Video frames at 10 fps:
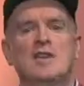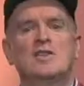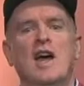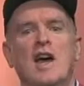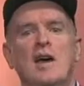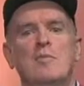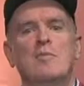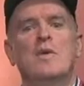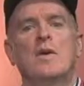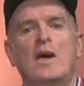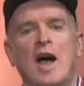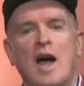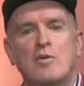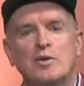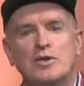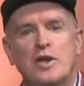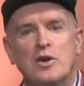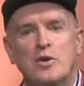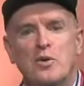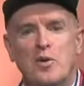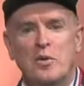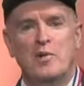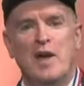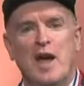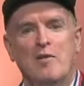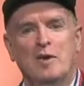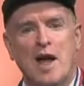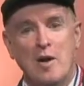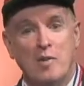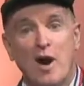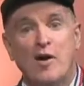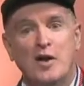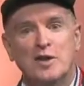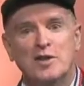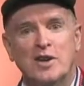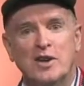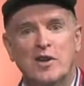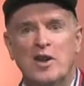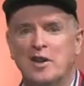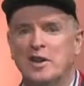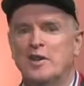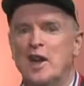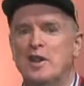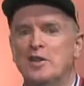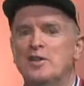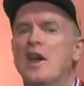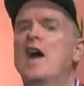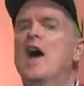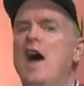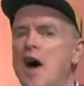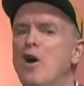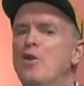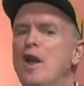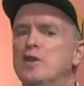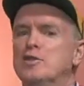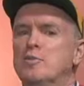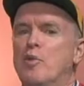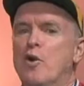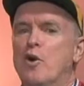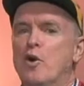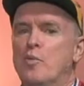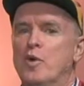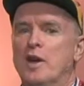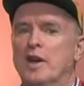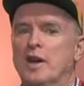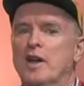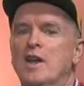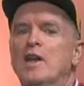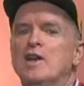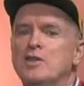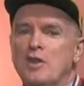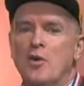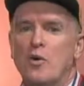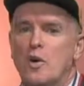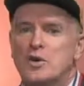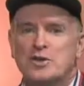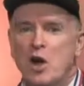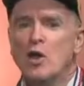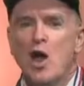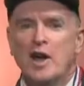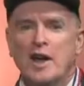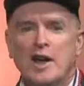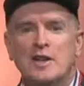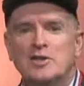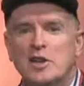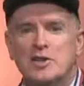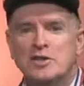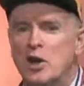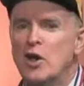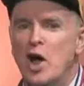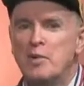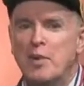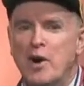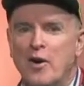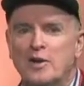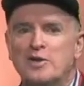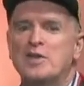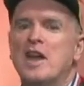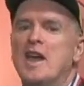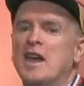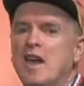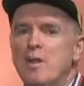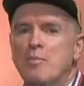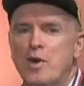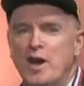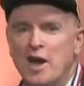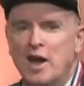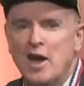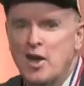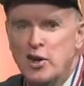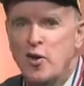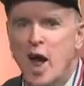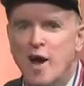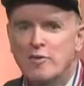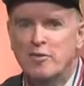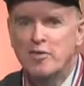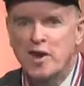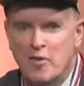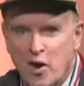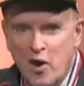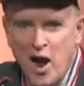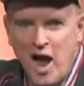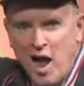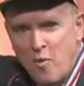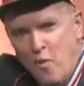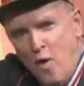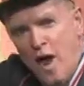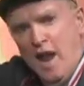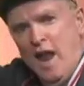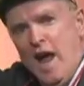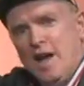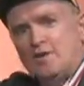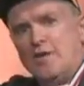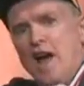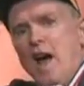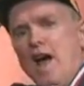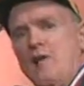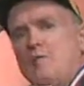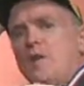time I will see you when we have librarians here to tell us how they support home reading. So long kids, so long parents, keep reading, you have the fever, and one last time,